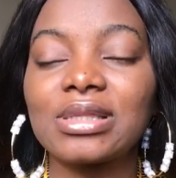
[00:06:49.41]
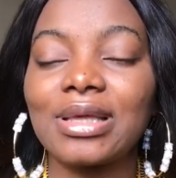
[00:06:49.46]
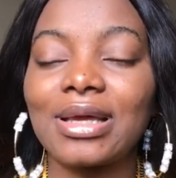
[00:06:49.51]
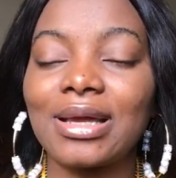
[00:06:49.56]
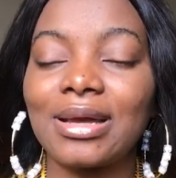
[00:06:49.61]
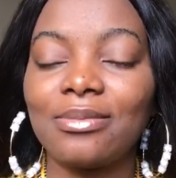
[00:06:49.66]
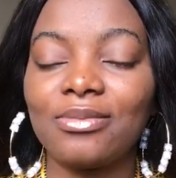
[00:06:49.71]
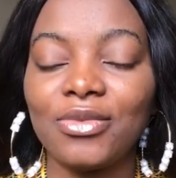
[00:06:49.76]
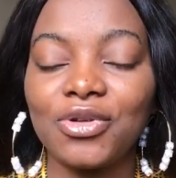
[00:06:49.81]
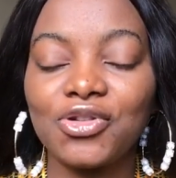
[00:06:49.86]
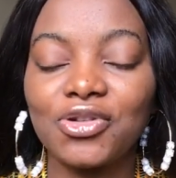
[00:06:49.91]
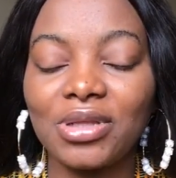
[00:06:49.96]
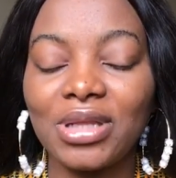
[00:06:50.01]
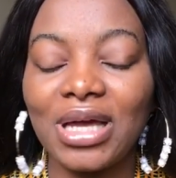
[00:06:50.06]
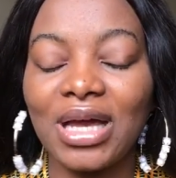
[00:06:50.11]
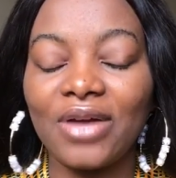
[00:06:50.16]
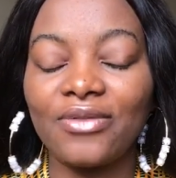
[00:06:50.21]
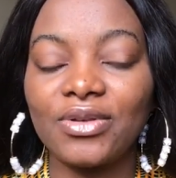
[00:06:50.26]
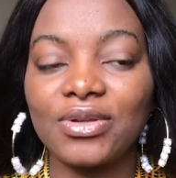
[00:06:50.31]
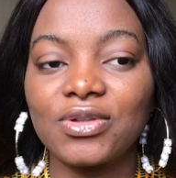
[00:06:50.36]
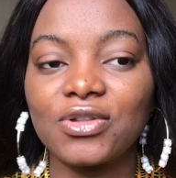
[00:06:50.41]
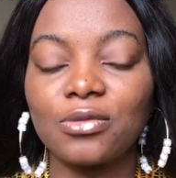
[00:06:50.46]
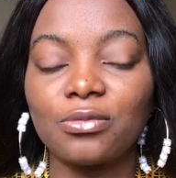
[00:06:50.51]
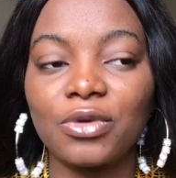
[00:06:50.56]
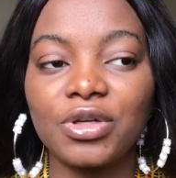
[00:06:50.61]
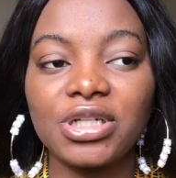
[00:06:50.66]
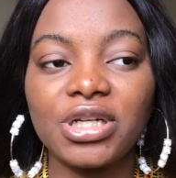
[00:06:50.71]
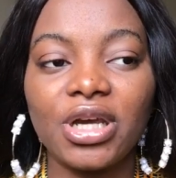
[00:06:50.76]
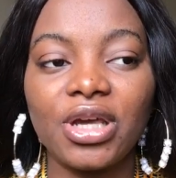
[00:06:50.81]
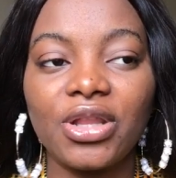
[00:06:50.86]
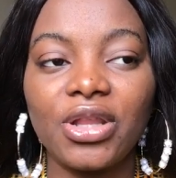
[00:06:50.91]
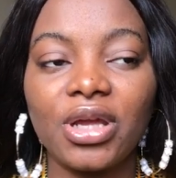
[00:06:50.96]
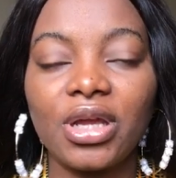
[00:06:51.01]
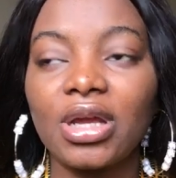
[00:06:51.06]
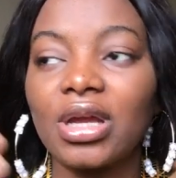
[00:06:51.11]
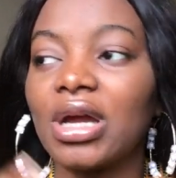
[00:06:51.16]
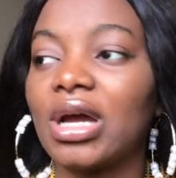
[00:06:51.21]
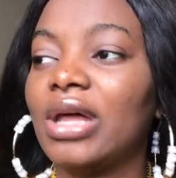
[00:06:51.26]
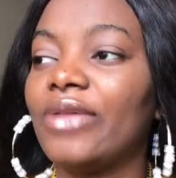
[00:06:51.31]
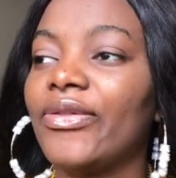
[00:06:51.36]
Like, I'm literally having so much headache,
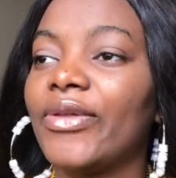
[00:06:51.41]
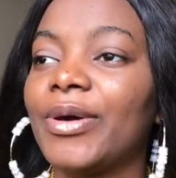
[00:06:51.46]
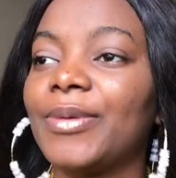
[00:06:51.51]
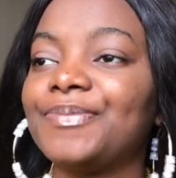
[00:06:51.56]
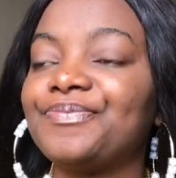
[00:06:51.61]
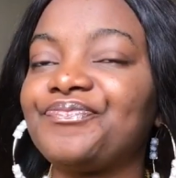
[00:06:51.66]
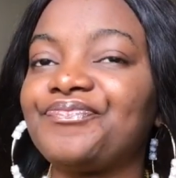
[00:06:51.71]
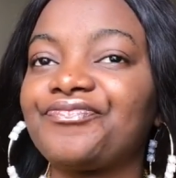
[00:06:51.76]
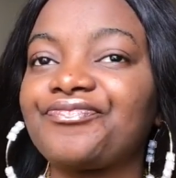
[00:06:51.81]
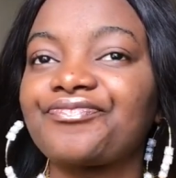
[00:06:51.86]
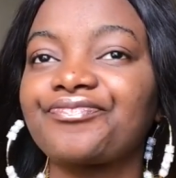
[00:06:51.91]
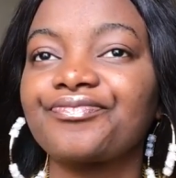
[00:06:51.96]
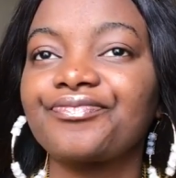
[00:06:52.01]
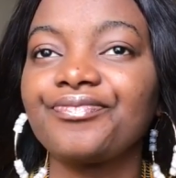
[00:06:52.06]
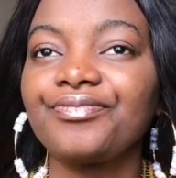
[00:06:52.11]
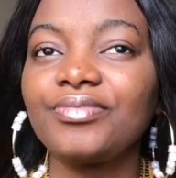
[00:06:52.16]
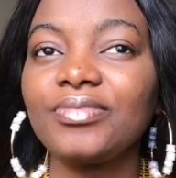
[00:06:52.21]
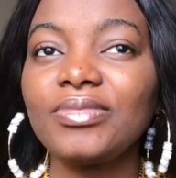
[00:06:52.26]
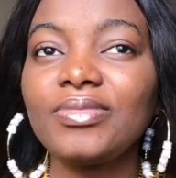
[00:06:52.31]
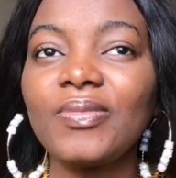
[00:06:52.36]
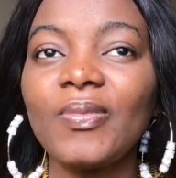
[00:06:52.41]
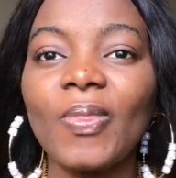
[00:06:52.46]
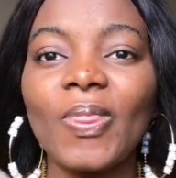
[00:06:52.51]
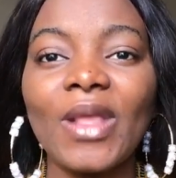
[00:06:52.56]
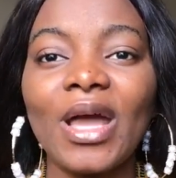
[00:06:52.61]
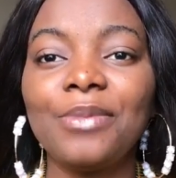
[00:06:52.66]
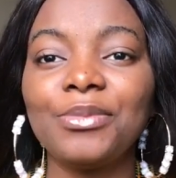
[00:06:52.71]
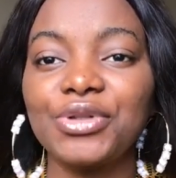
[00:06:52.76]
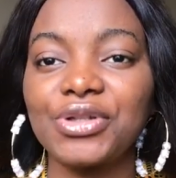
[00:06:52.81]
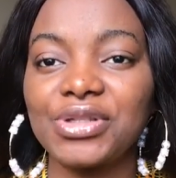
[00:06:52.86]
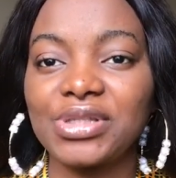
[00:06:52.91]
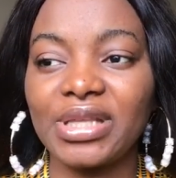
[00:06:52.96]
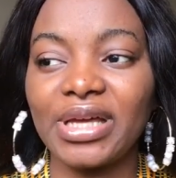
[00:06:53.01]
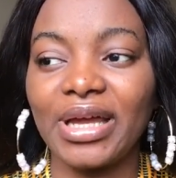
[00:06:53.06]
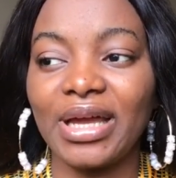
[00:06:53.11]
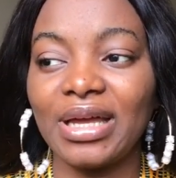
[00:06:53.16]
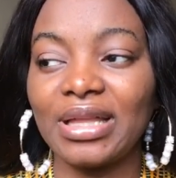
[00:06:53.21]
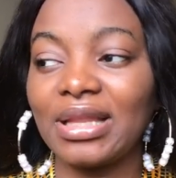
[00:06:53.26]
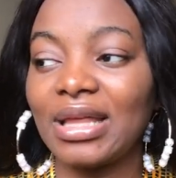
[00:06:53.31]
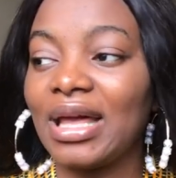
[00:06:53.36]
and I'm just
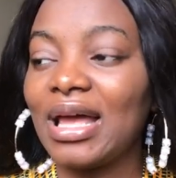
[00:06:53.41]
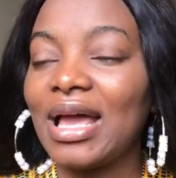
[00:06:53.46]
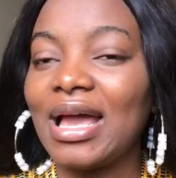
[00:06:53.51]
tired,